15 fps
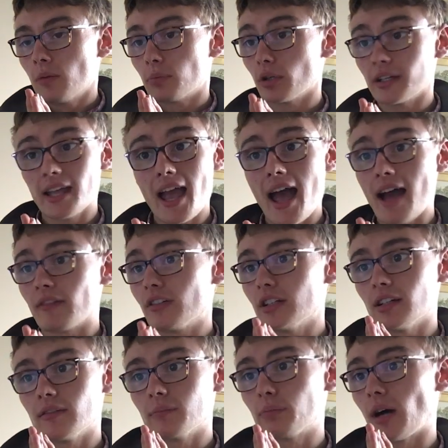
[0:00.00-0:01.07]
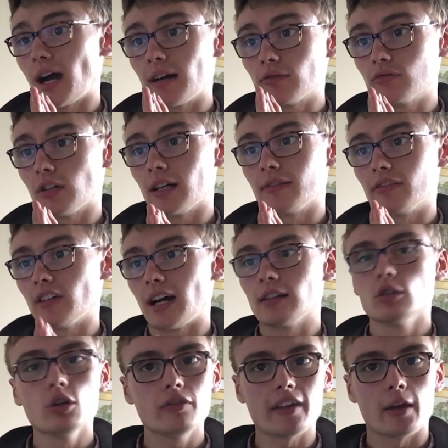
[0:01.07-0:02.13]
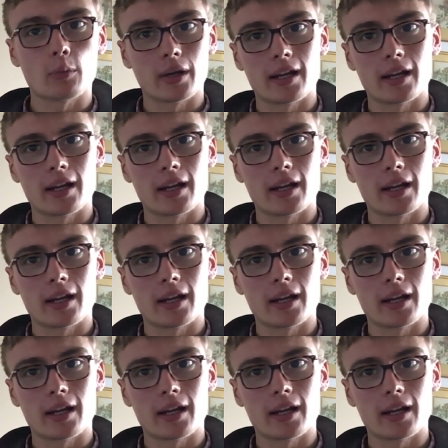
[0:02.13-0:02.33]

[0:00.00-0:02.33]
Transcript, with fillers: But yeah, but I love it